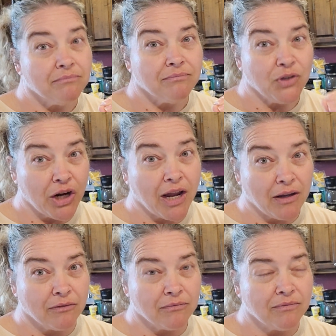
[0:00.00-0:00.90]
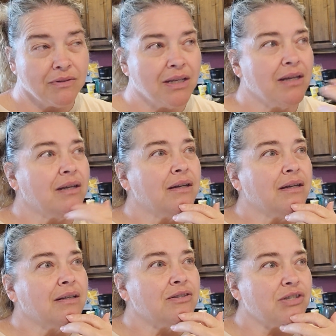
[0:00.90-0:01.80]
you know?
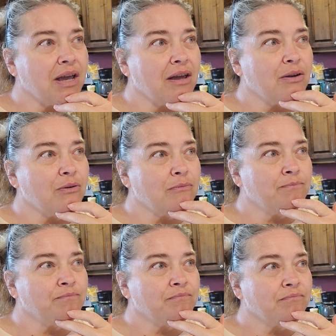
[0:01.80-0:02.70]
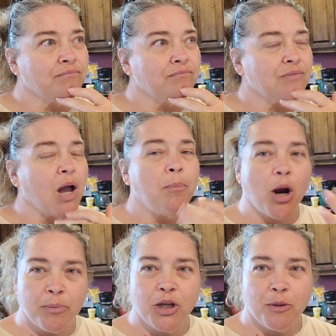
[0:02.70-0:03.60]
So, a
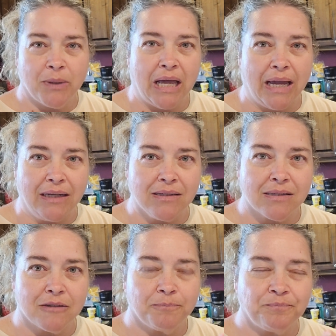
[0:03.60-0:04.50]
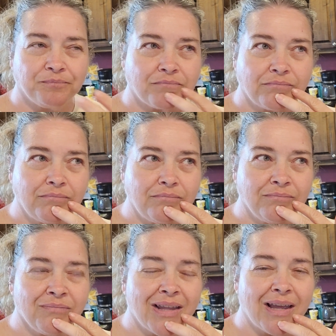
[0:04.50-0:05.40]
barbecue place,
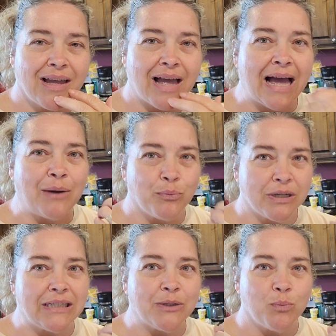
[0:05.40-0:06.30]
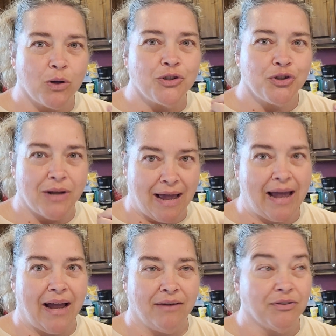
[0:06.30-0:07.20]
I really want you to
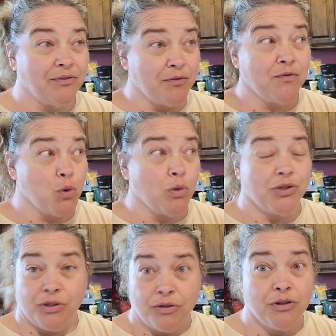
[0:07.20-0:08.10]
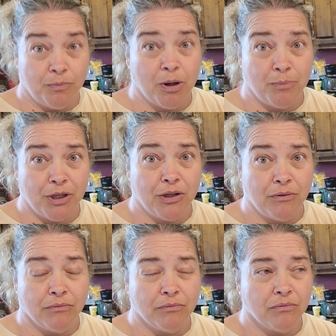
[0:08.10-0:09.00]
have, of course, good
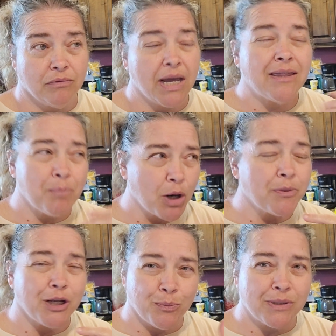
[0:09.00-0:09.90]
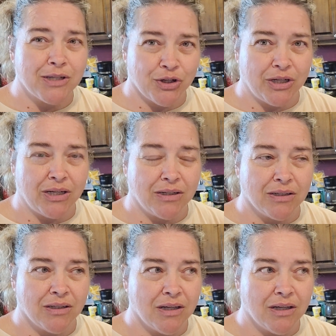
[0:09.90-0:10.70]
barbecue. And the barbecue was good.